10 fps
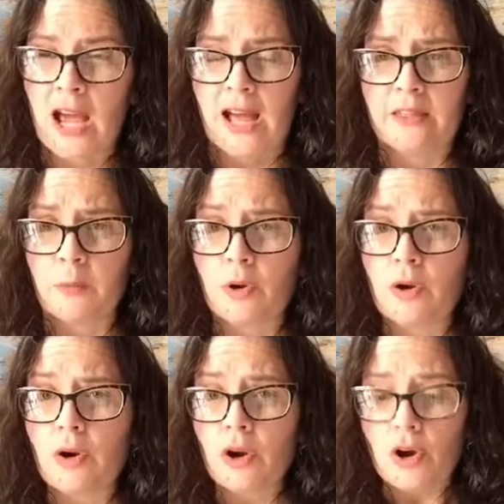And there were
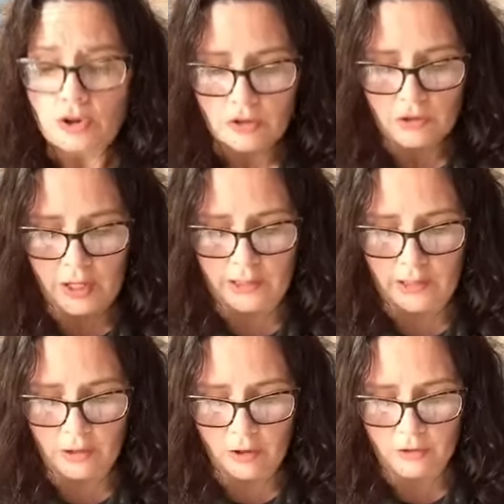lots and
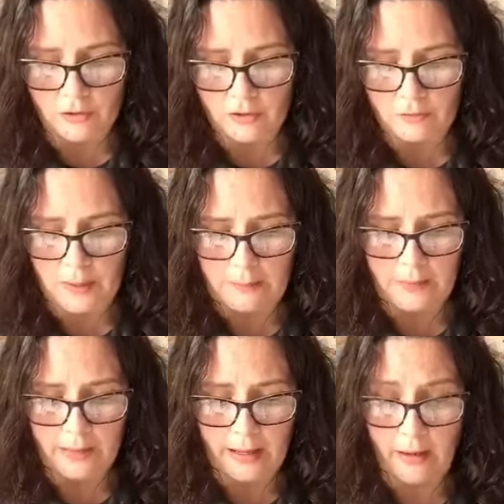lots of
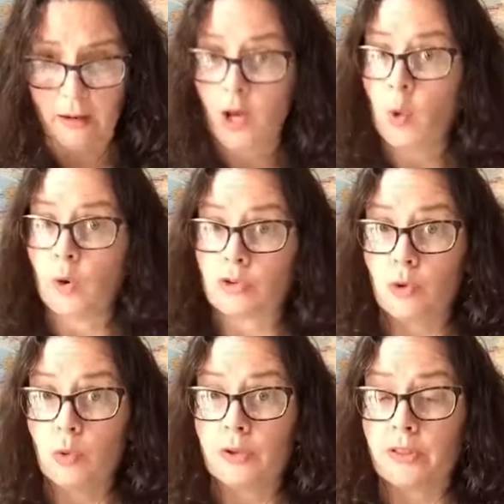people there. We're
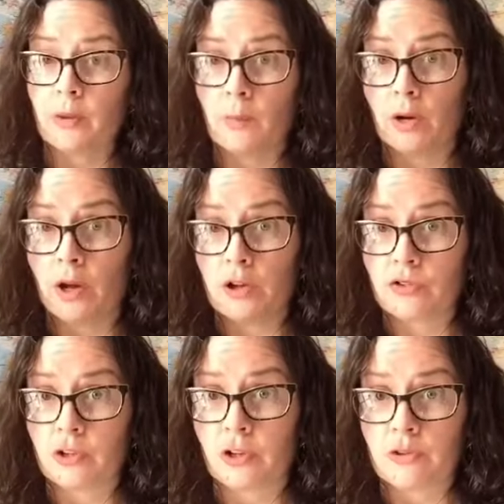told that there were lots
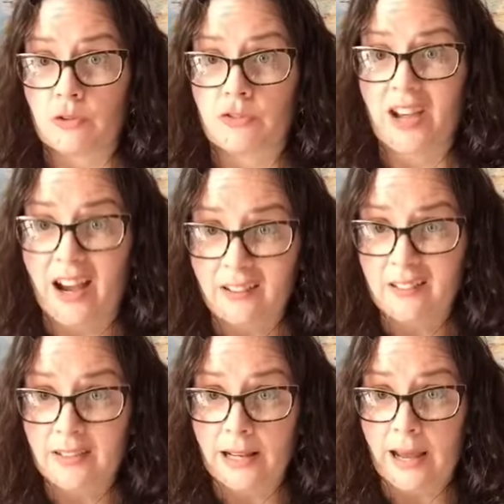and lots of
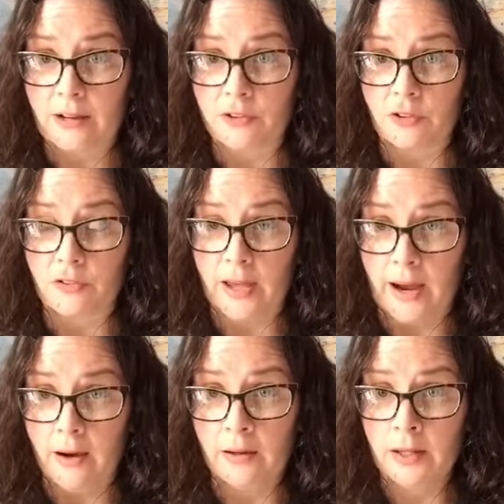tax collectors
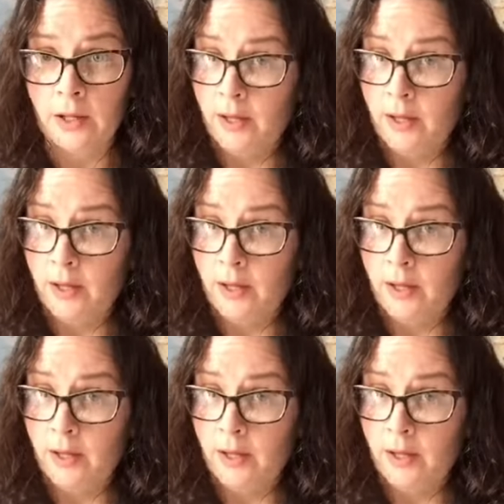there.